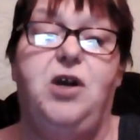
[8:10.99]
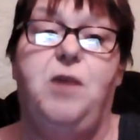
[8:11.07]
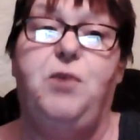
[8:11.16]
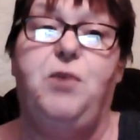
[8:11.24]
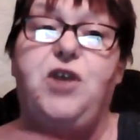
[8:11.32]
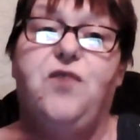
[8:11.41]

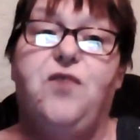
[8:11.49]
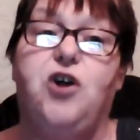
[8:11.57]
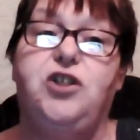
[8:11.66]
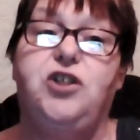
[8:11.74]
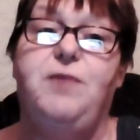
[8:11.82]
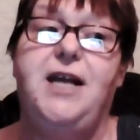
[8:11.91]
But you've
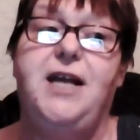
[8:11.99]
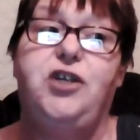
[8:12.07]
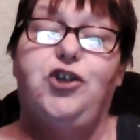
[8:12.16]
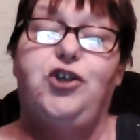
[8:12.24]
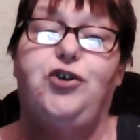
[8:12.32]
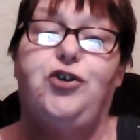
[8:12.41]
got to make
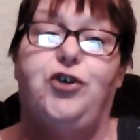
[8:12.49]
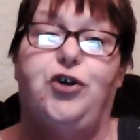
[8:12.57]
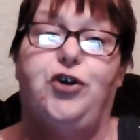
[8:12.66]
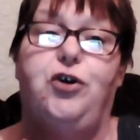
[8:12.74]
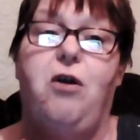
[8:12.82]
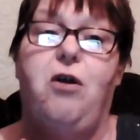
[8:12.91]

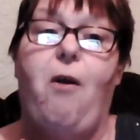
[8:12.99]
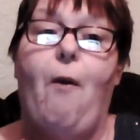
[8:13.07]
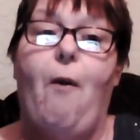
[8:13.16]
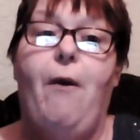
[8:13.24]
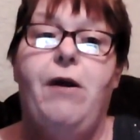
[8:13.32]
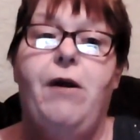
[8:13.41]
sure
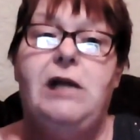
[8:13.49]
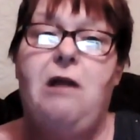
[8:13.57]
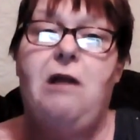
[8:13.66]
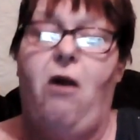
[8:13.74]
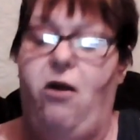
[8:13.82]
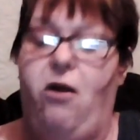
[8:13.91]

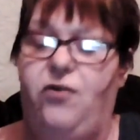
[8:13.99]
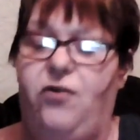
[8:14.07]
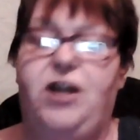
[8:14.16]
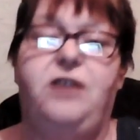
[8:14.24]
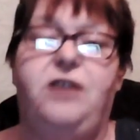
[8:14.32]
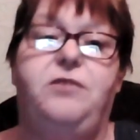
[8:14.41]
that